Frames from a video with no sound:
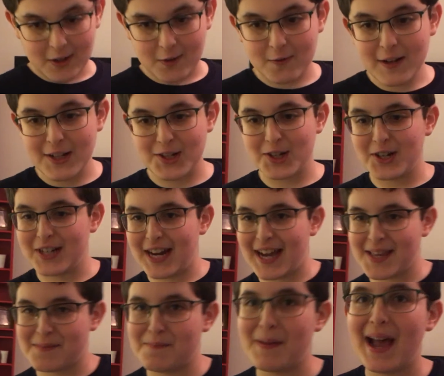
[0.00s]
Richard
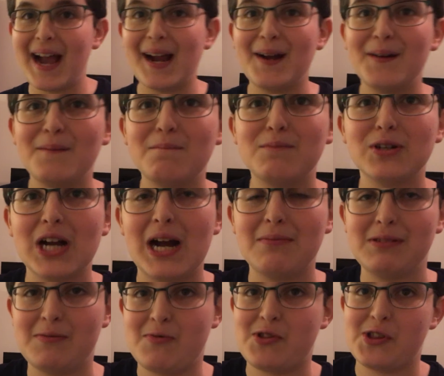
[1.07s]
has back
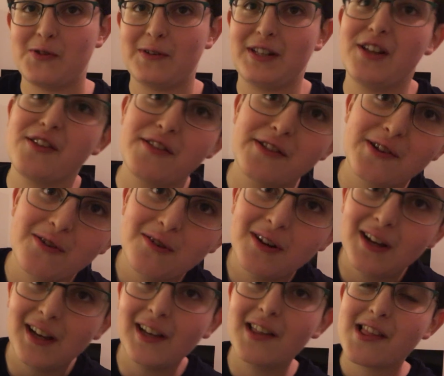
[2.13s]
problems, so he has
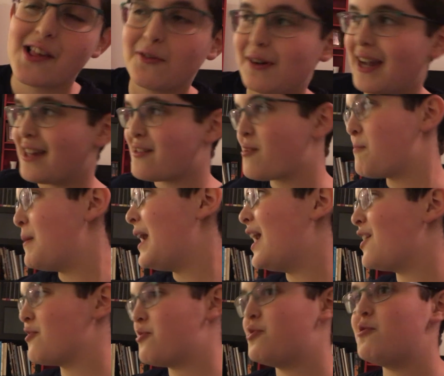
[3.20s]
his
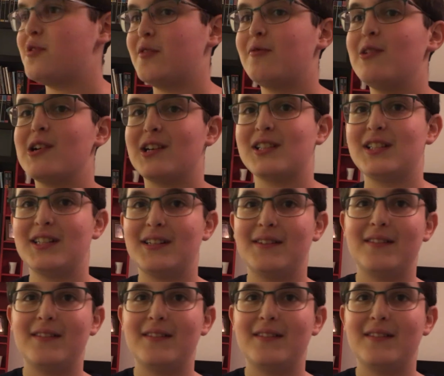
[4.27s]
pals do the work.